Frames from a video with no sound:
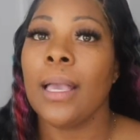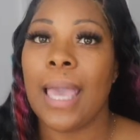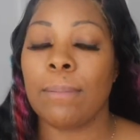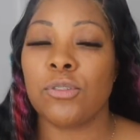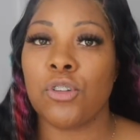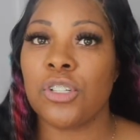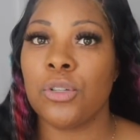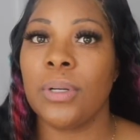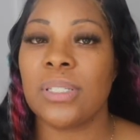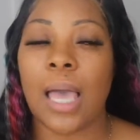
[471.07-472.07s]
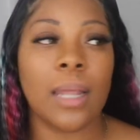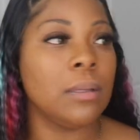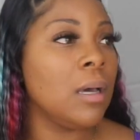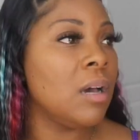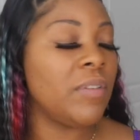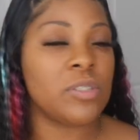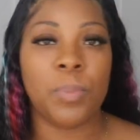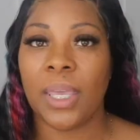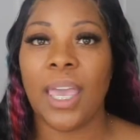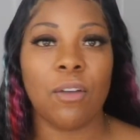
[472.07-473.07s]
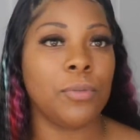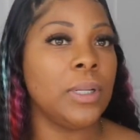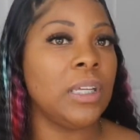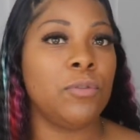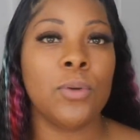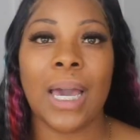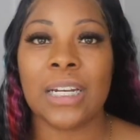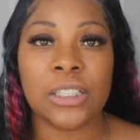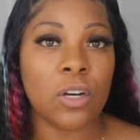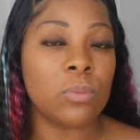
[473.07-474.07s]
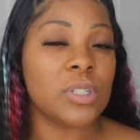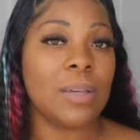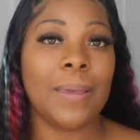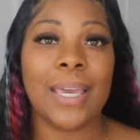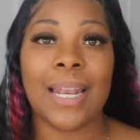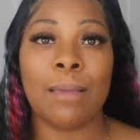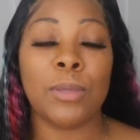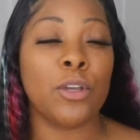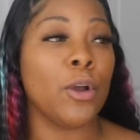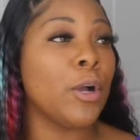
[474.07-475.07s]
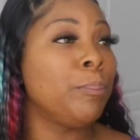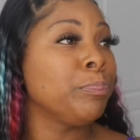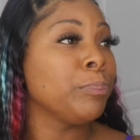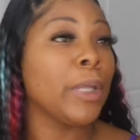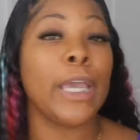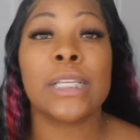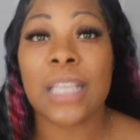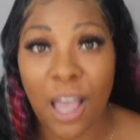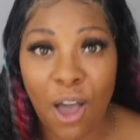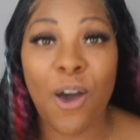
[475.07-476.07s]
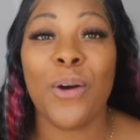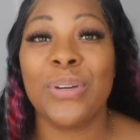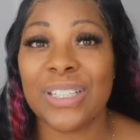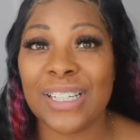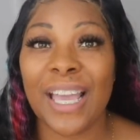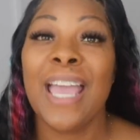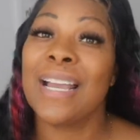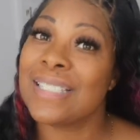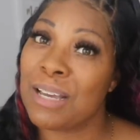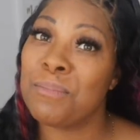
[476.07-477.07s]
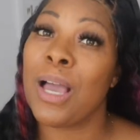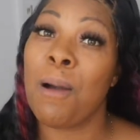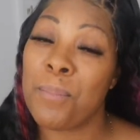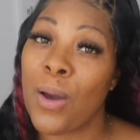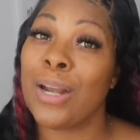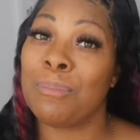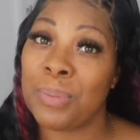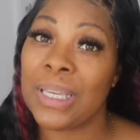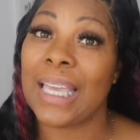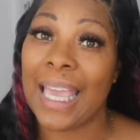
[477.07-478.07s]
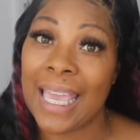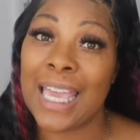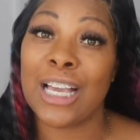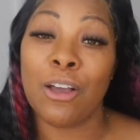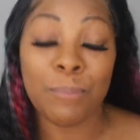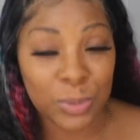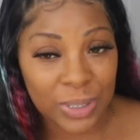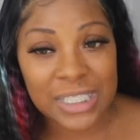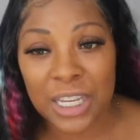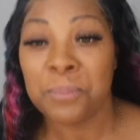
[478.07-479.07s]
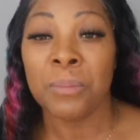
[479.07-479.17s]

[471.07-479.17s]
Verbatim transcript: Cap construction on this I love. It's big hair friendly. If you got a dome shaped head like me, girl, it's all good, because I'm, I'm part of the big head community.